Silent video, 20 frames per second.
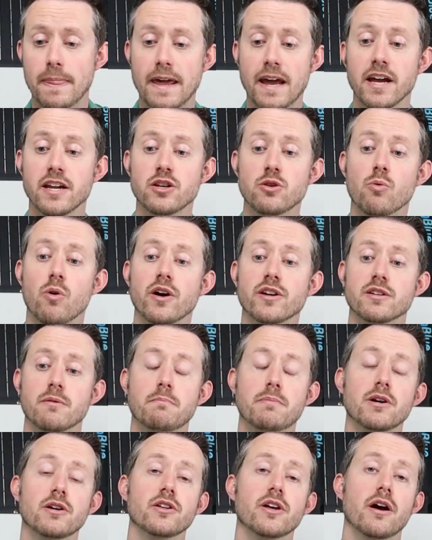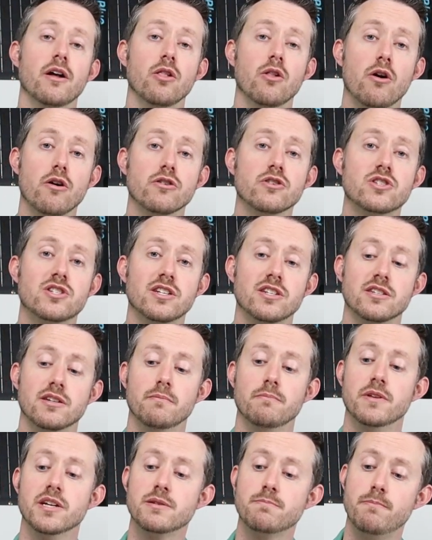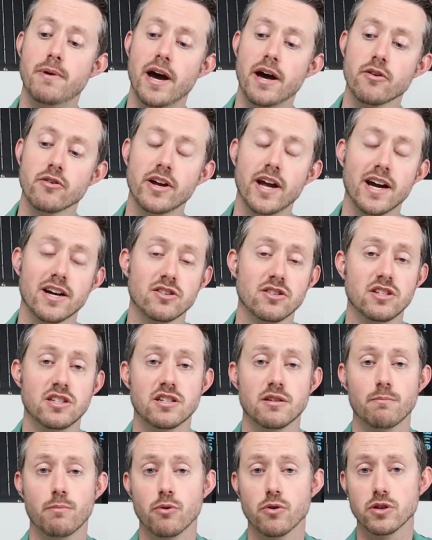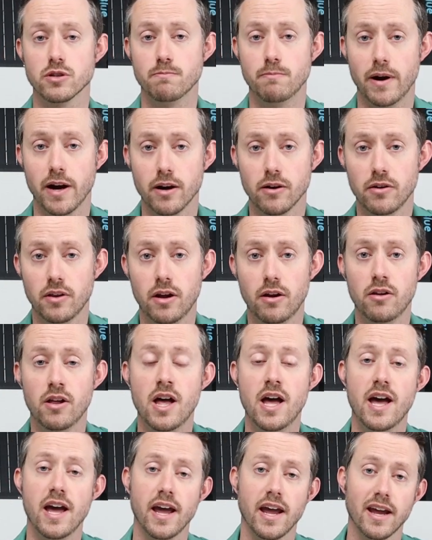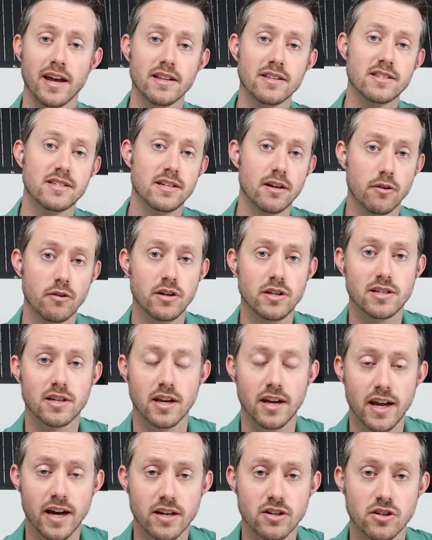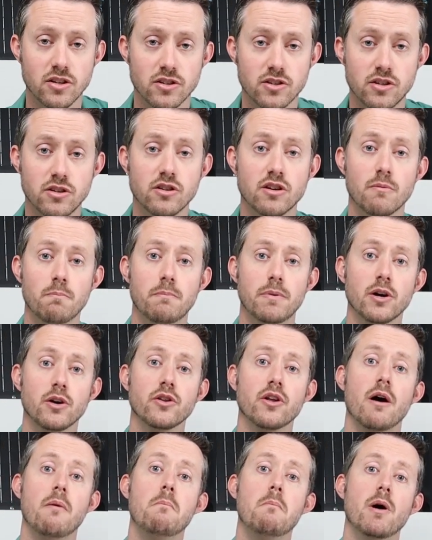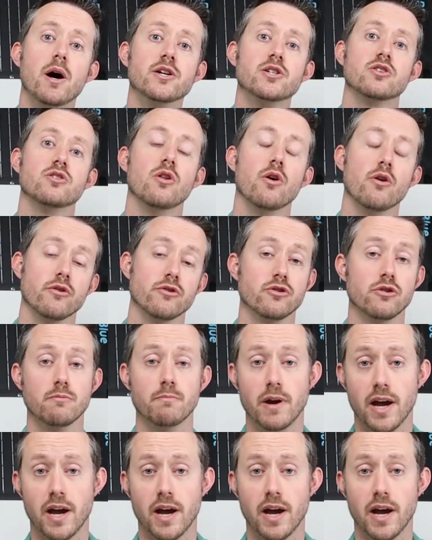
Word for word: and you want to build a large system, this battery actually supports parallel and series connections, so you can build a much larger